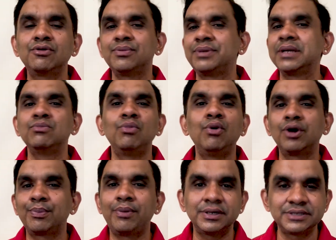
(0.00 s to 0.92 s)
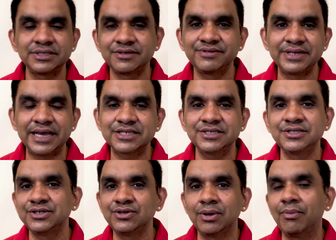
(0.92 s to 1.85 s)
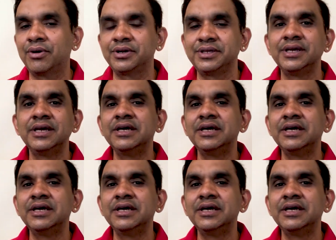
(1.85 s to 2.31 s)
to bring more positive reactions in your body.